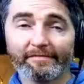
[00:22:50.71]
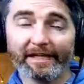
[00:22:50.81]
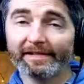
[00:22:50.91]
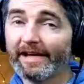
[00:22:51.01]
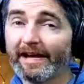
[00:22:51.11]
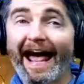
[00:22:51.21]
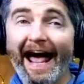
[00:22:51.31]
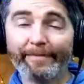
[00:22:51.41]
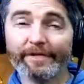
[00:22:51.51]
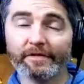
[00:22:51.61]
That'll sound
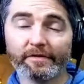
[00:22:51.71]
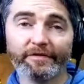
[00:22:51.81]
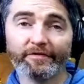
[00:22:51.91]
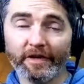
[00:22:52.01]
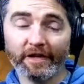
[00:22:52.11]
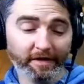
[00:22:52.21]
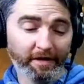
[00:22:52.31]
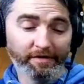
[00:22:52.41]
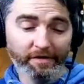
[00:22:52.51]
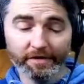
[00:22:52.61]
absolutely fine.
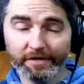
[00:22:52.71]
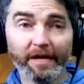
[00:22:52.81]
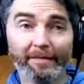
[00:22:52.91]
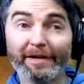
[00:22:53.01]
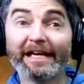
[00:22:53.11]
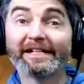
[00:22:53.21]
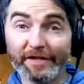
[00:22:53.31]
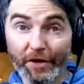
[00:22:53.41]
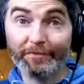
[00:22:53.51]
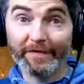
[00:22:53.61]
So just play
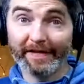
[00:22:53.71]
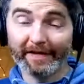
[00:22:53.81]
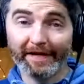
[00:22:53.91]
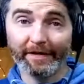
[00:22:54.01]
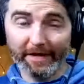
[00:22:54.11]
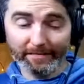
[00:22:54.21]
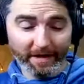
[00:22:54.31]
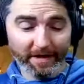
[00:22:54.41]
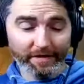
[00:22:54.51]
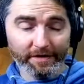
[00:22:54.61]
something anyway,
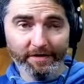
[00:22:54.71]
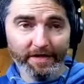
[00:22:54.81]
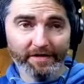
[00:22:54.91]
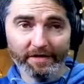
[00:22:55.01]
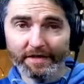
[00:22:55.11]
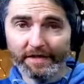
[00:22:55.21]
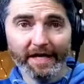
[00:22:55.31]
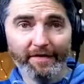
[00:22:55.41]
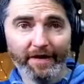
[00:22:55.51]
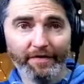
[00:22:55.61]
just as long as you can
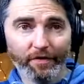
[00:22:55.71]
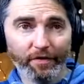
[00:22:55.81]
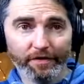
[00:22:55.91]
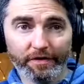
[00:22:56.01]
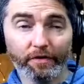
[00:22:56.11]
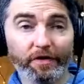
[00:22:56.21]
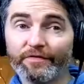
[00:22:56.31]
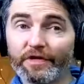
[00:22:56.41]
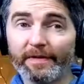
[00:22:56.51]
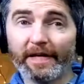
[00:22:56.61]
get around the chords, or even
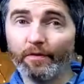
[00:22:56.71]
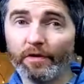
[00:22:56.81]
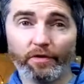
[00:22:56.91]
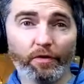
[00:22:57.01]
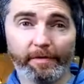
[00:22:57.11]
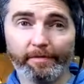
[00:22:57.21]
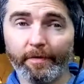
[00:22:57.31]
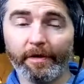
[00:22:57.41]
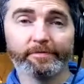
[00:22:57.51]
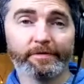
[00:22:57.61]
just play 1 chord per
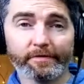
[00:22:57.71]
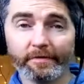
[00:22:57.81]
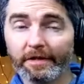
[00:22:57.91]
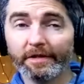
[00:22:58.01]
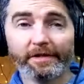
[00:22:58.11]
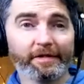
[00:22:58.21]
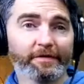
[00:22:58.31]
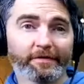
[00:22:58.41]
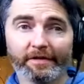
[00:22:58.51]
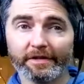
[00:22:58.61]
bar. 2,
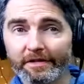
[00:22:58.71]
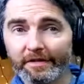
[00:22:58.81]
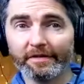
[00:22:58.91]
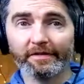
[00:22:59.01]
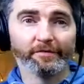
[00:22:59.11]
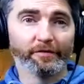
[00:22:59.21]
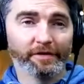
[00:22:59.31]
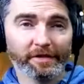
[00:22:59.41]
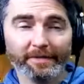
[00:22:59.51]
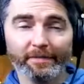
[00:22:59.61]
3, 4
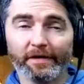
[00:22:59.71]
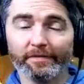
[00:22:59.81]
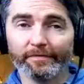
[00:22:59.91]
to E minor.